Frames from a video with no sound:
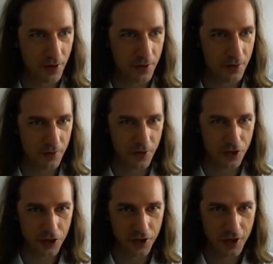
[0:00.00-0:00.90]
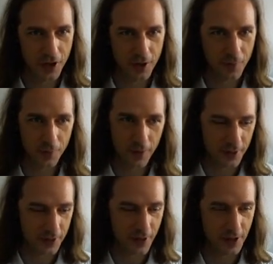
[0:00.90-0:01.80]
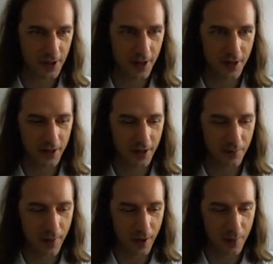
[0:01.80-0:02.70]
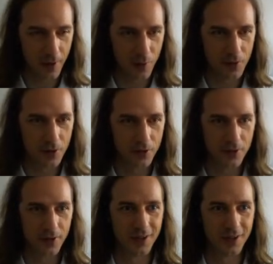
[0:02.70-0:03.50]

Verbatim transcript: Cutefish. Well, it's not like uh, Pac-Man wouldn't uh,